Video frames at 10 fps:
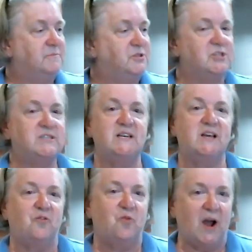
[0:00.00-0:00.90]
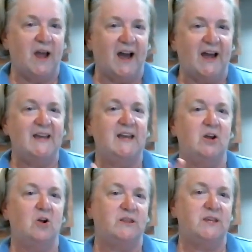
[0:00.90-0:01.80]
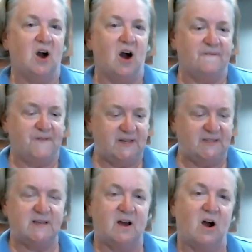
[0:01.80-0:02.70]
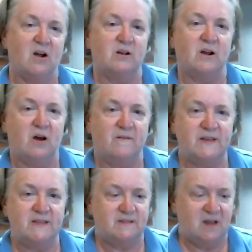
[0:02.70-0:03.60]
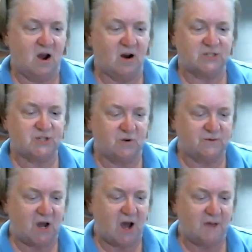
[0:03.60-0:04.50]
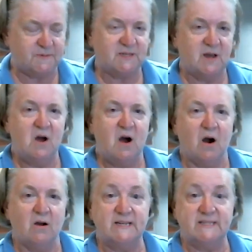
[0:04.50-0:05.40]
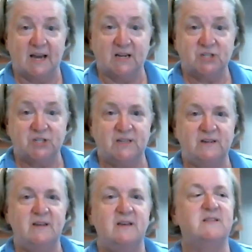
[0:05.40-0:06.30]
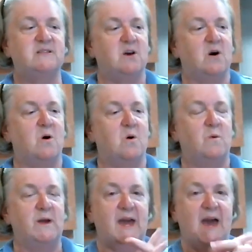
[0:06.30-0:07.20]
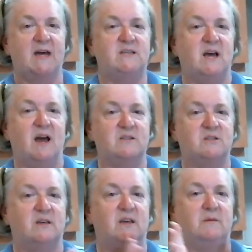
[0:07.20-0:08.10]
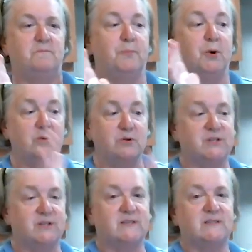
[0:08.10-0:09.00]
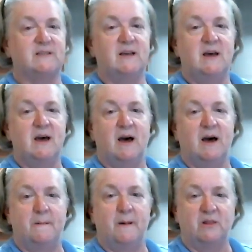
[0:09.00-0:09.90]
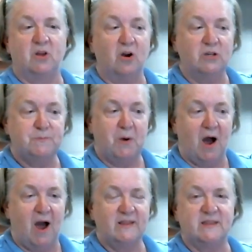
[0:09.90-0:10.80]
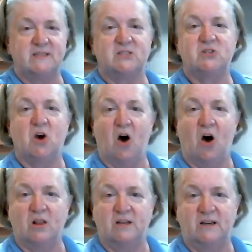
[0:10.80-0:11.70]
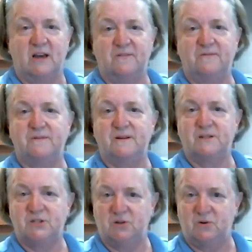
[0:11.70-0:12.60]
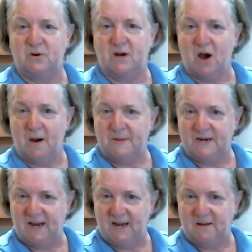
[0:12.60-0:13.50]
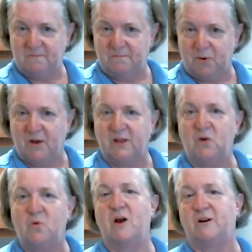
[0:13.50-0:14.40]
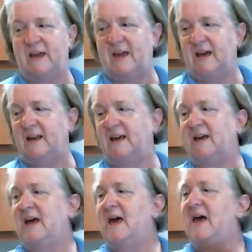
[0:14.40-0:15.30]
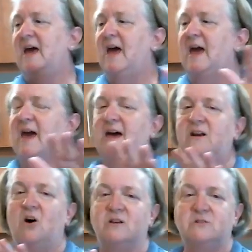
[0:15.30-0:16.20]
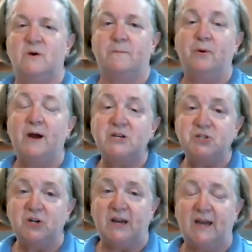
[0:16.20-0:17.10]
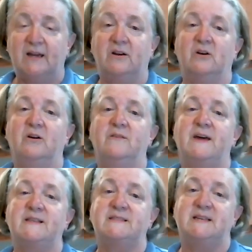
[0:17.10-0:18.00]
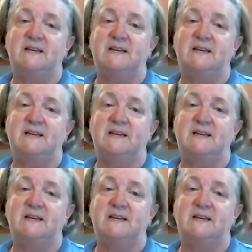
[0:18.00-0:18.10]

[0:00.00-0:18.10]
Just an FYI, here at the office, our oven, our stovetops are induction. So we had to actually purchase a large pot that's tall enough to accommodate boiling water canning, and also a pressure canner that's an